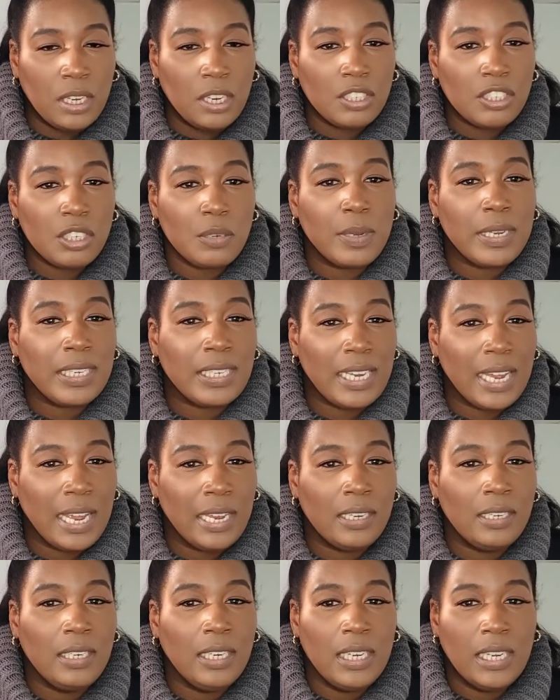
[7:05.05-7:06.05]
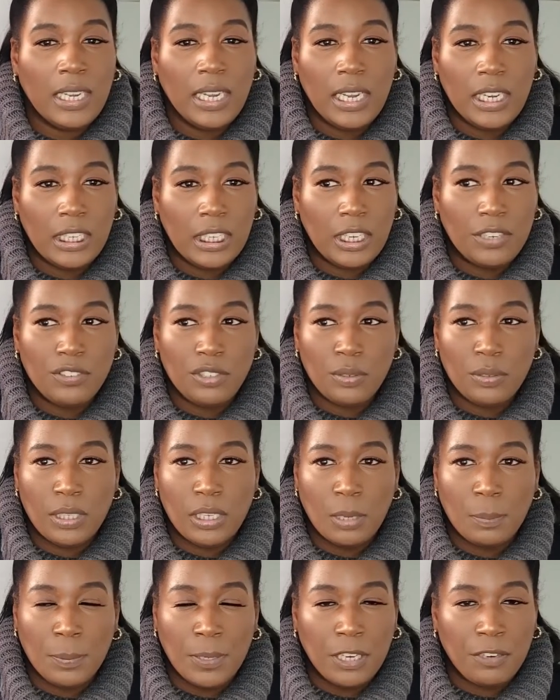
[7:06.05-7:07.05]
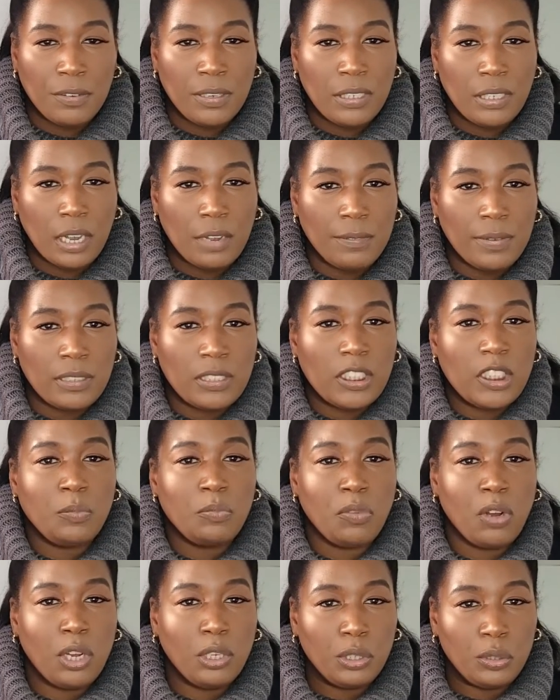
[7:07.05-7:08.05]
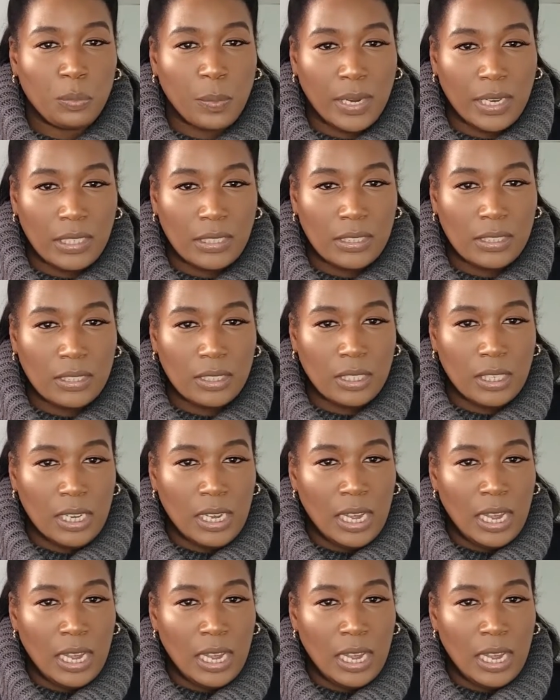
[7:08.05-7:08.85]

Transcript: So again, it gives you the appearance of a smaller waist,